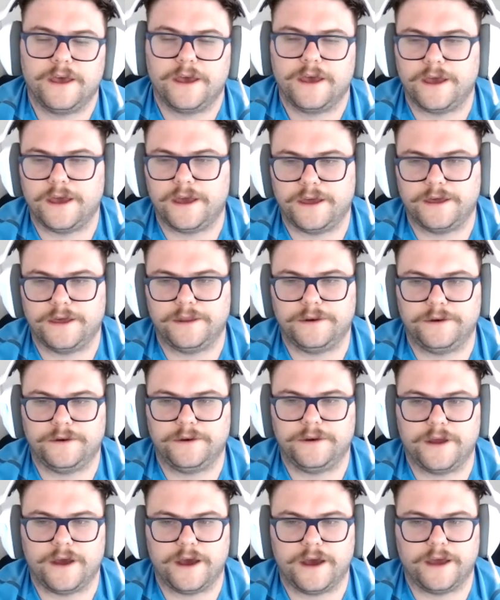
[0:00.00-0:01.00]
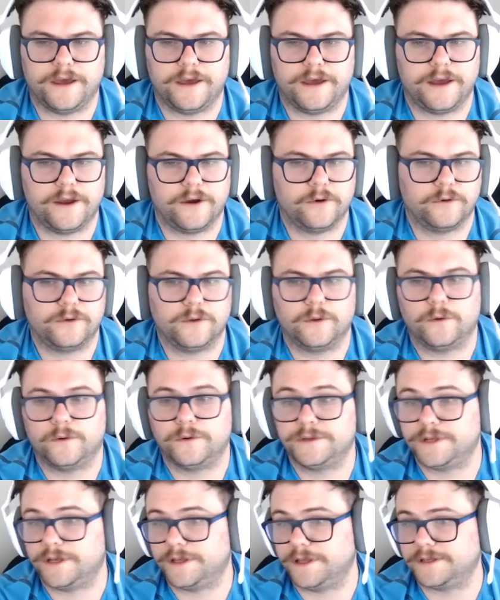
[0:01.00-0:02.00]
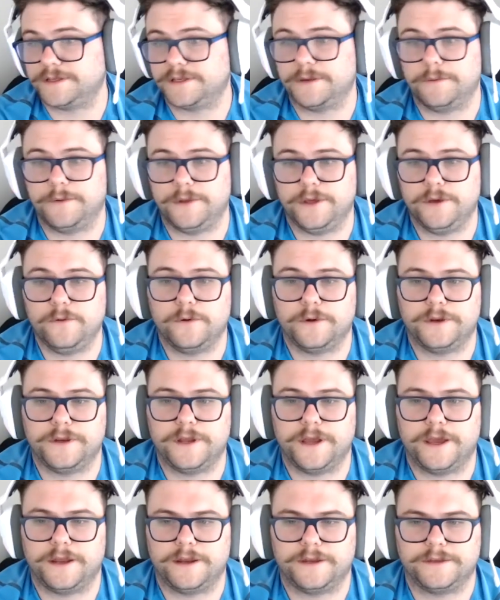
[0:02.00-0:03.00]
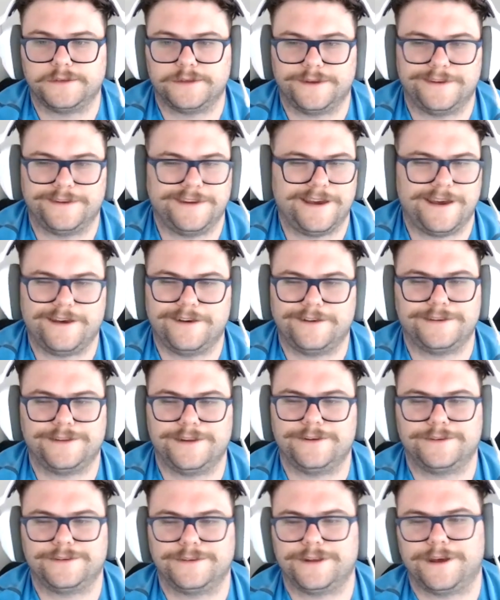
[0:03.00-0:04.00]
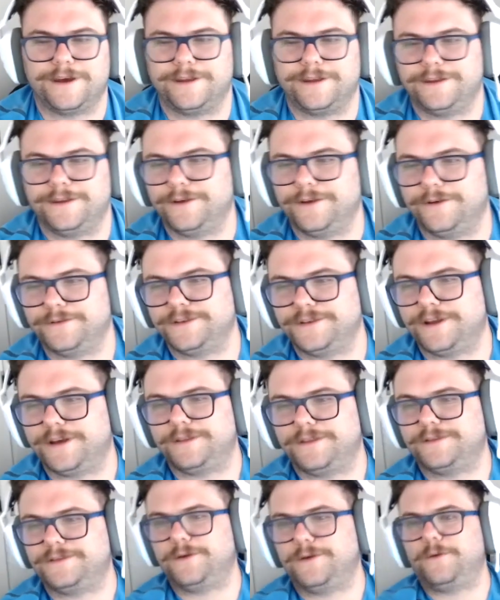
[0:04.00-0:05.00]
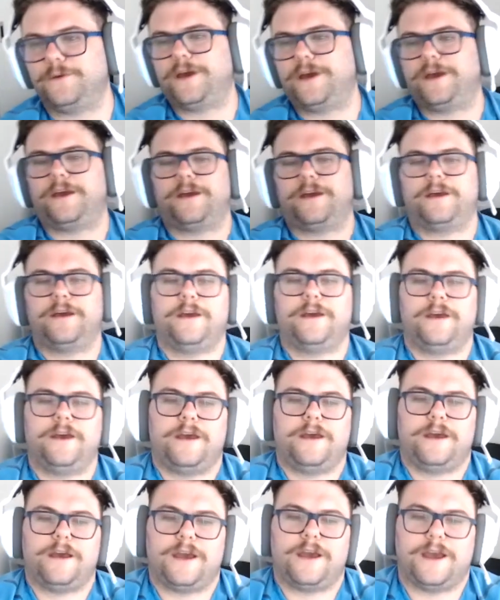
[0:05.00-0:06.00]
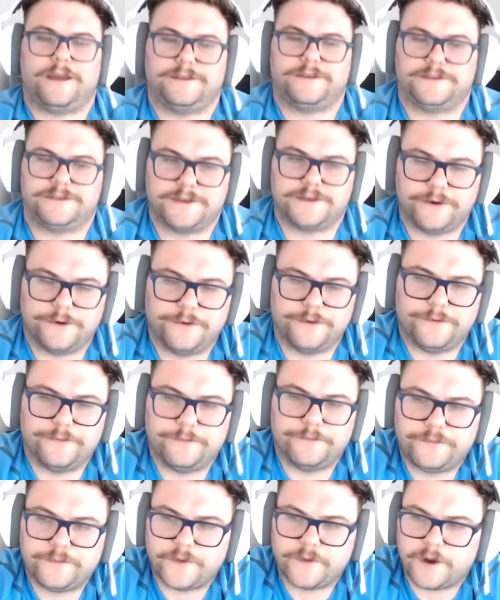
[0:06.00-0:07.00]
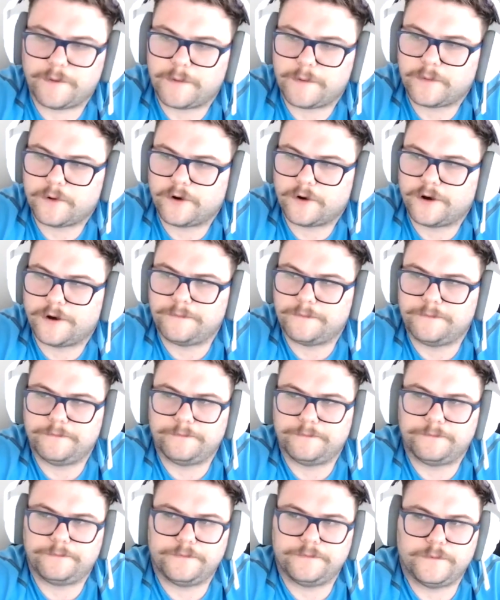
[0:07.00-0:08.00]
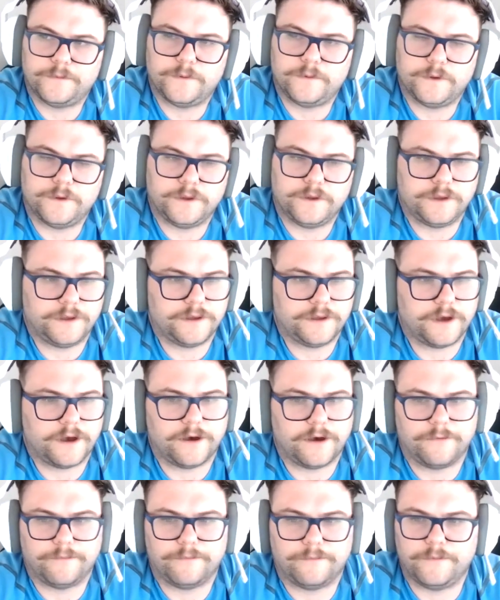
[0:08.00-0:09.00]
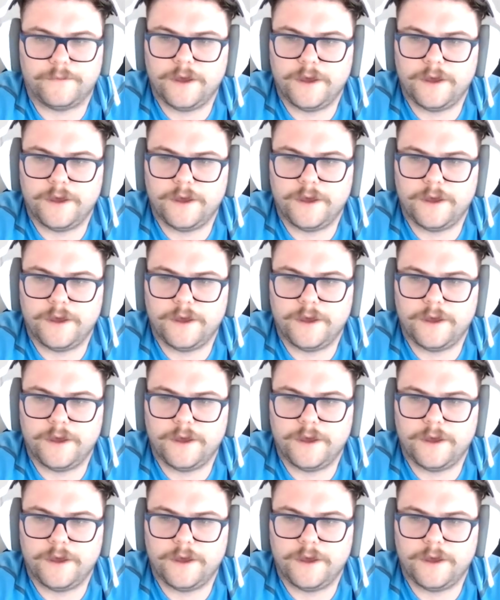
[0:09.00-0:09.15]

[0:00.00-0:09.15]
and i i heard the lord say that's going to be you one day and i said no it's no it's not no it's not it's no way and so i remember i'm um